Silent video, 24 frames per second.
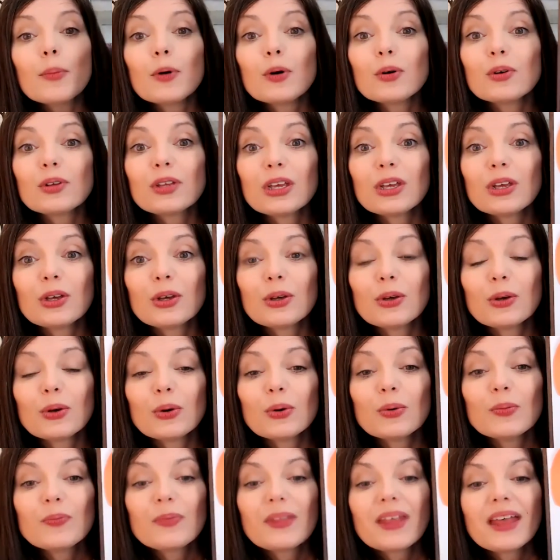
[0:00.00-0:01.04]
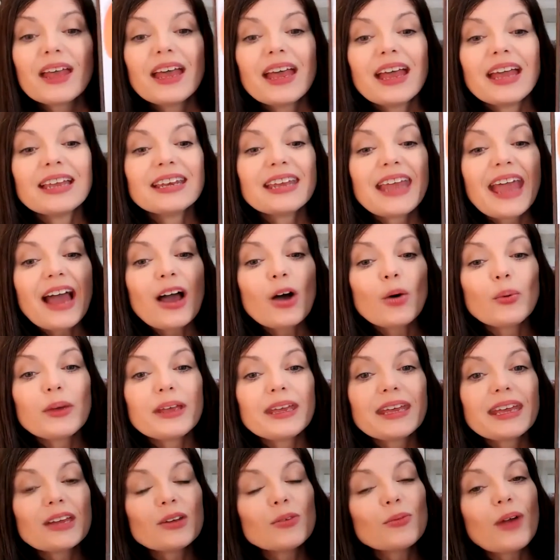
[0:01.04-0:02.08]
W. And now
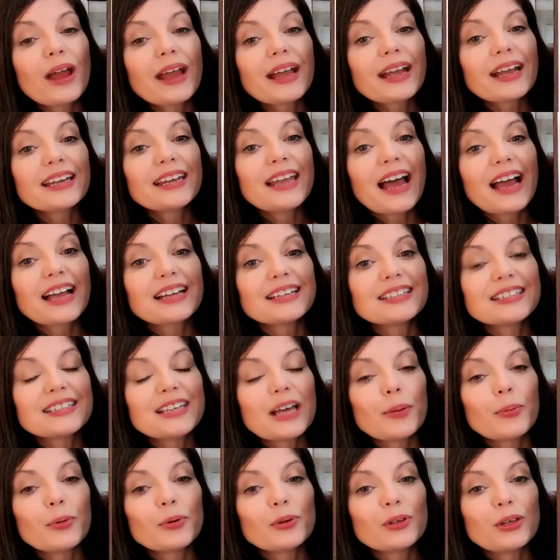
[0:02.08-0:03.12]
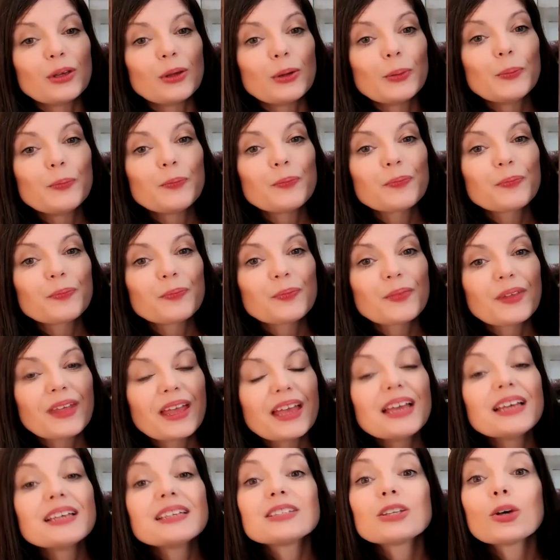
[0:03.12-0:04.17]
we can recognize W.
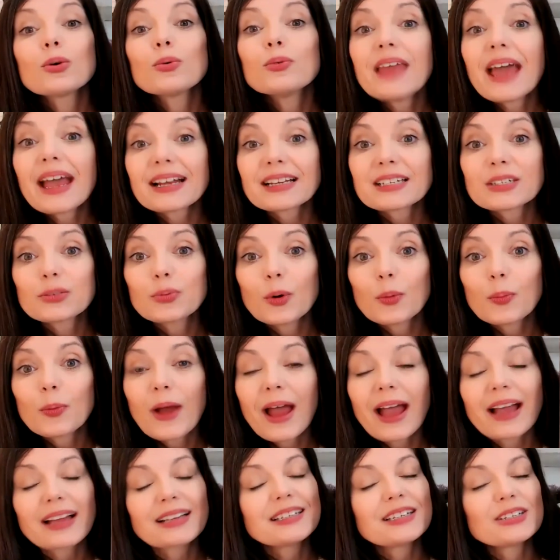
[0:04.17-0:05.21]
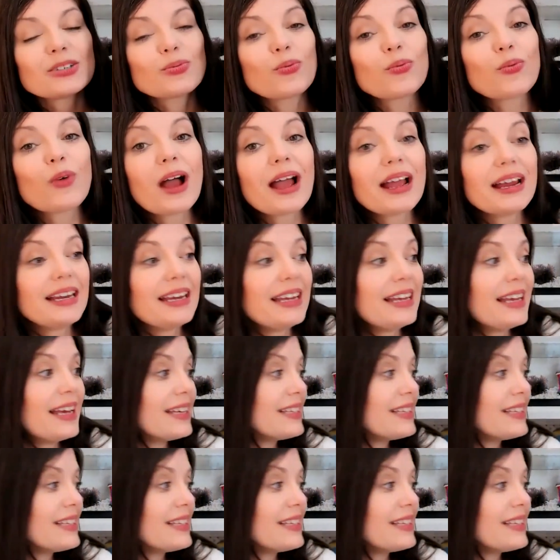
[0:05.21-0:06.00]
So next we'll practice writing